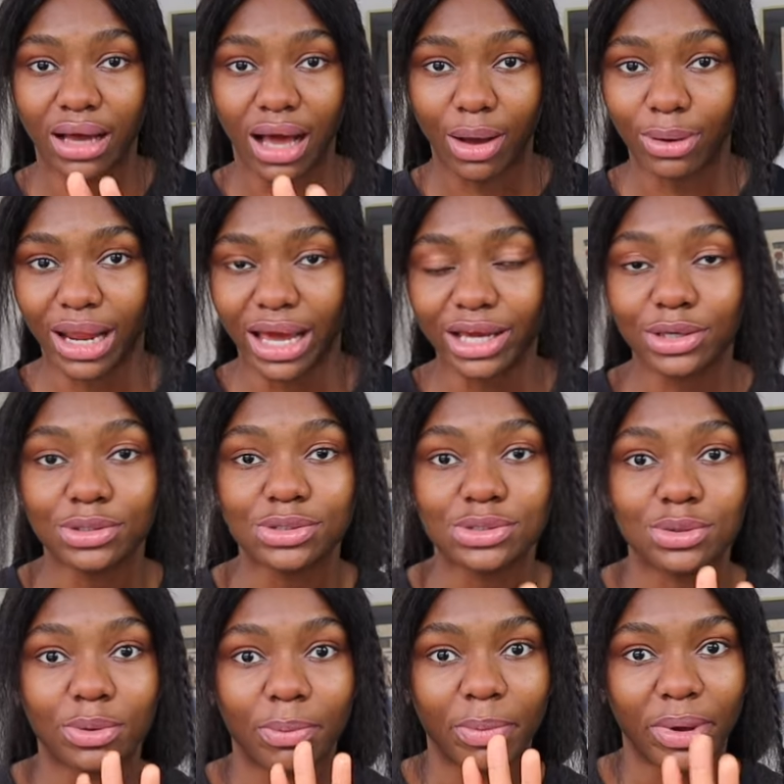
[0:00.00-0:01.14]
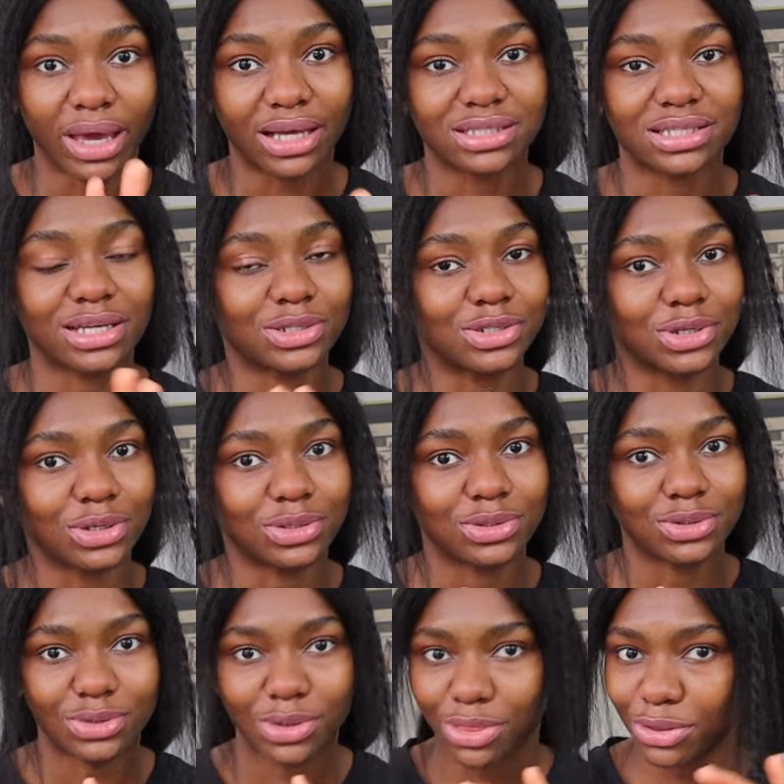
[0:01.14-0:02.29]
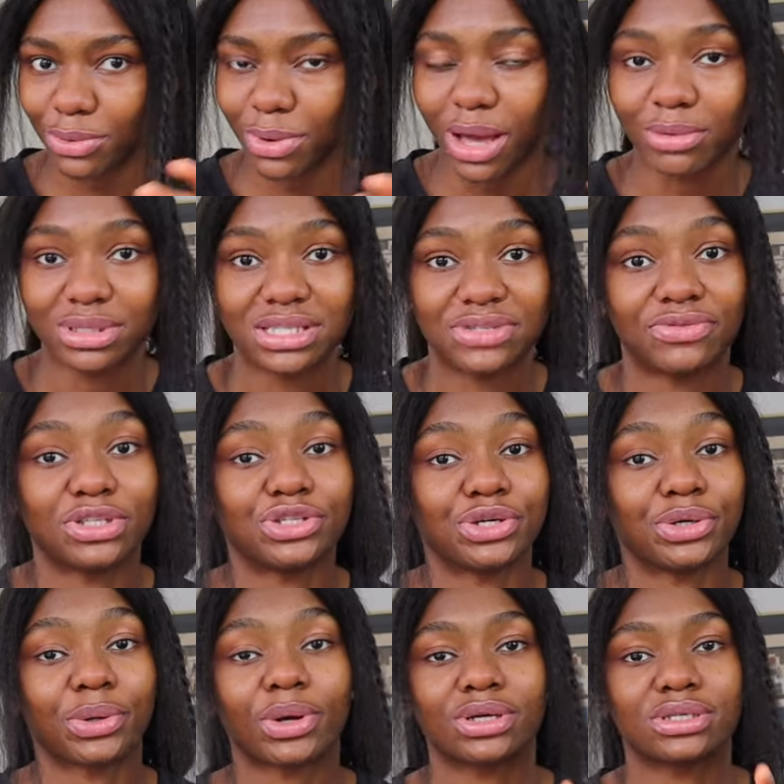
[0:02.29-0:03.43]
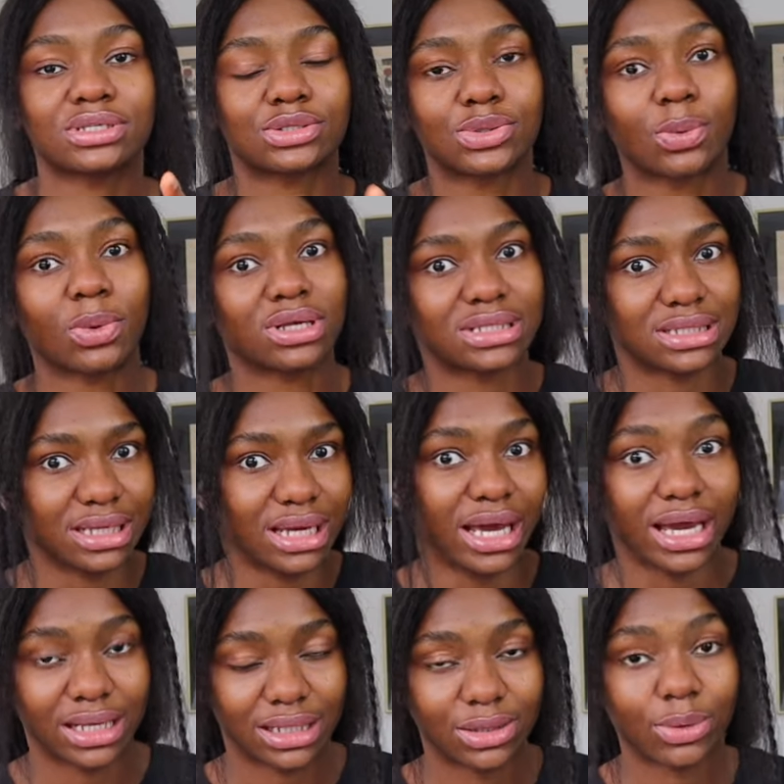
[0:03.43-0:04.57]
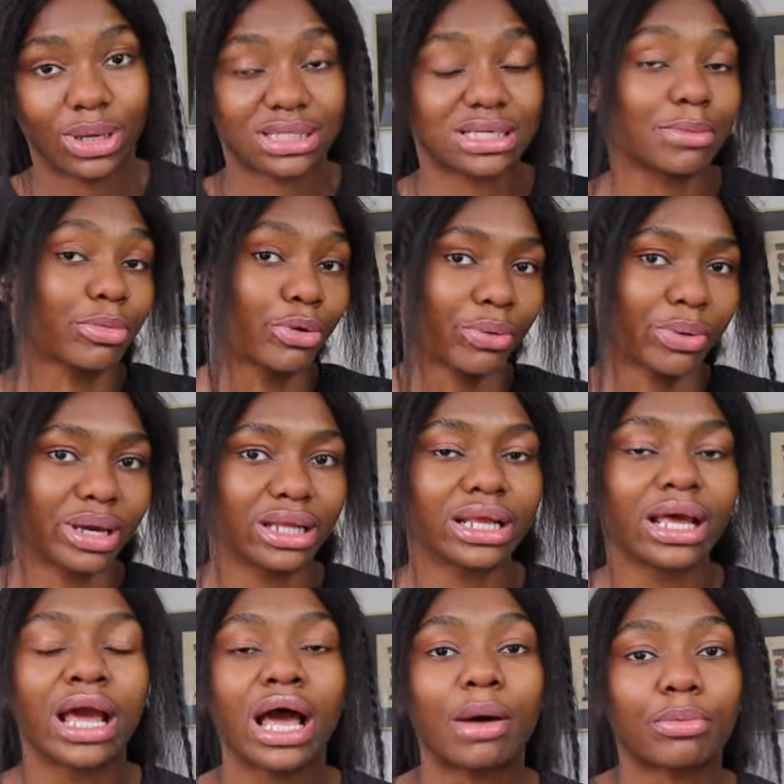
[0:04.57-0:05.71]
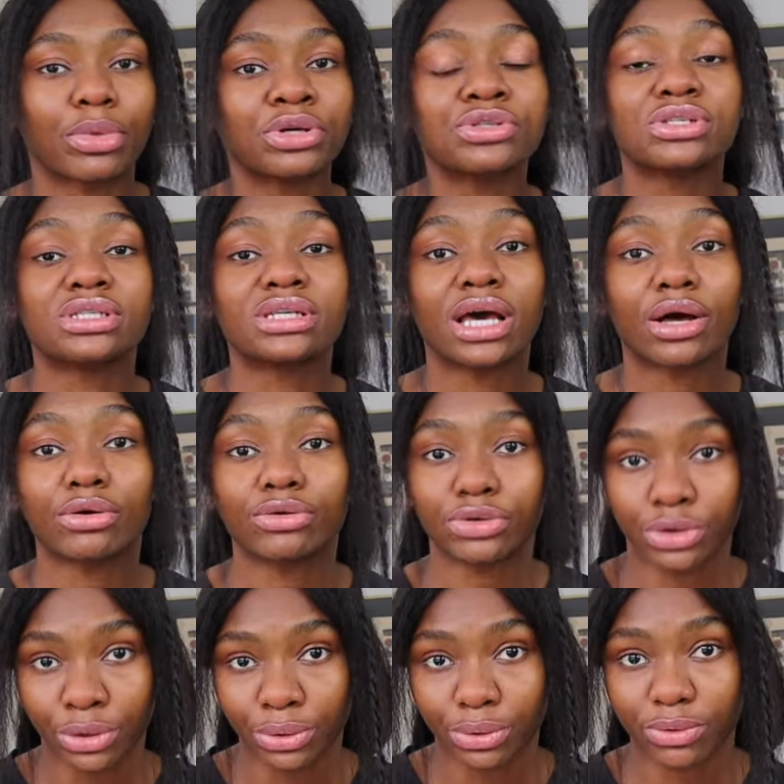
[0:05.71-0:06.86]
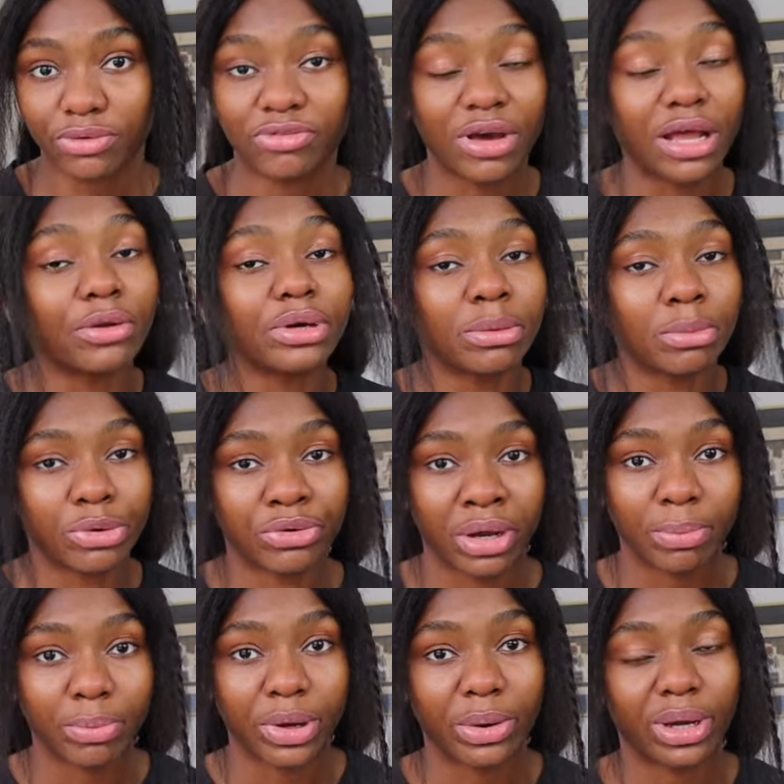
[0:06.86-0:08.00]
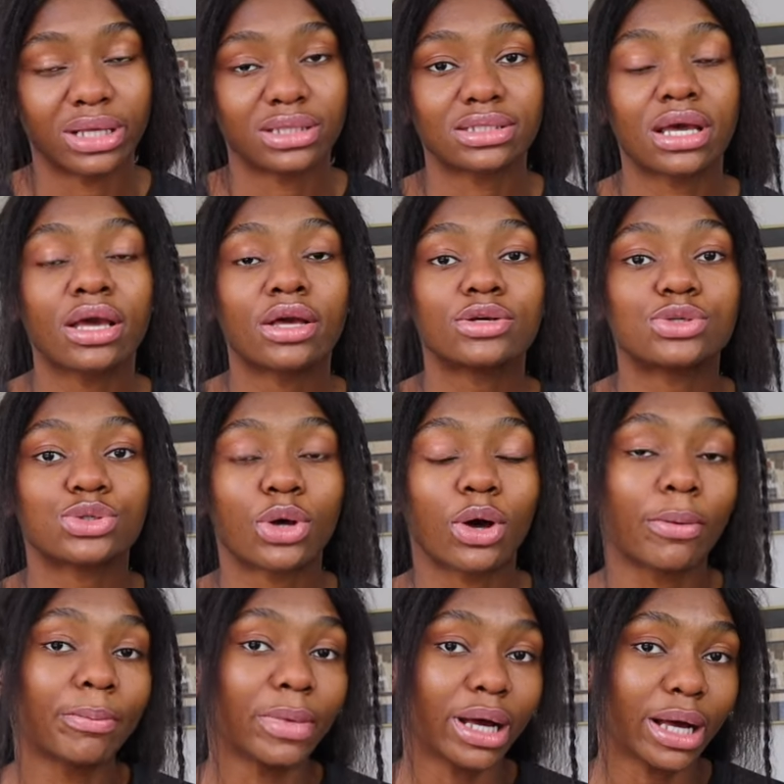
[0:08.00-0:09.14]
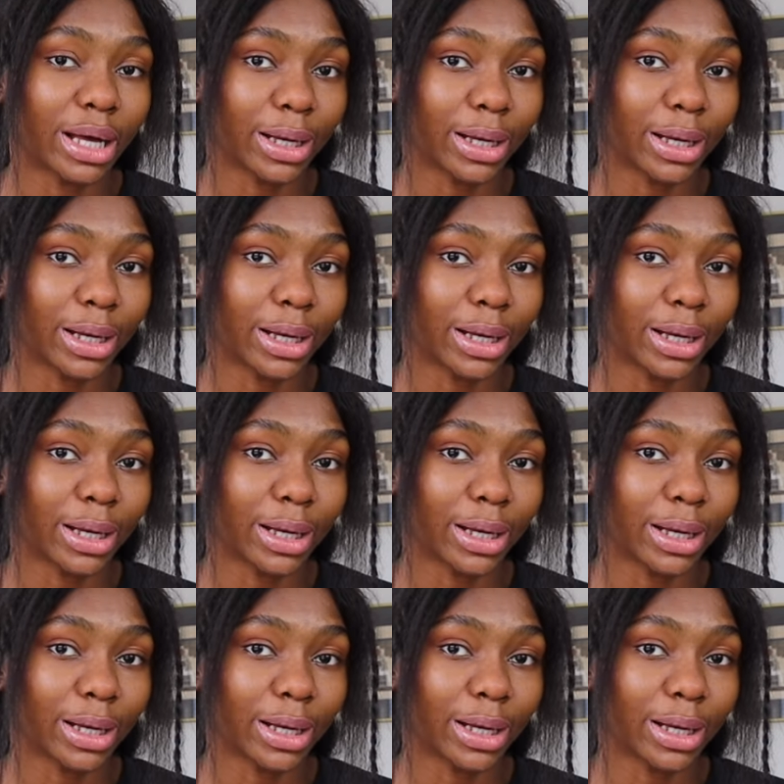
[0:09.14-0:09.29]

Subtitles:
I would like you to pay attention throughout this video, because towards the end, or as I'm going to tell you, fellow immigrant parents, some